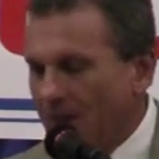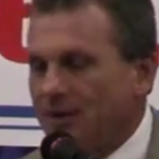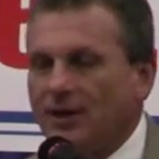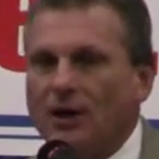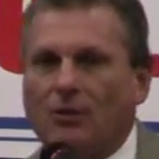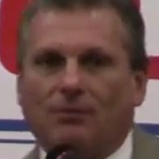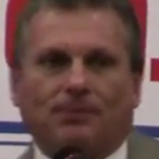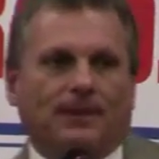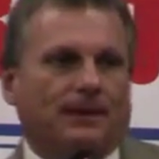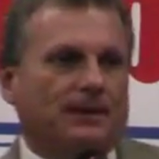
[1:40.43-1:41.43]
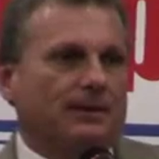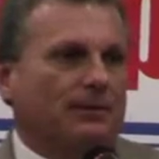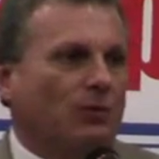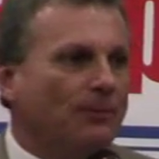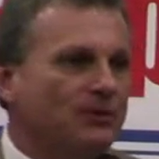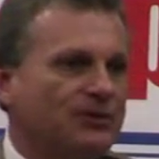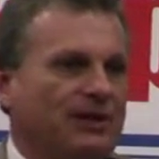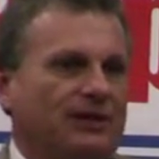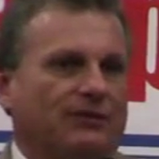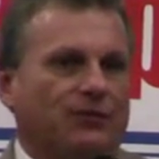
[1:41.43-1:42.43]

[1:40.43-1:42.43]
You know, representing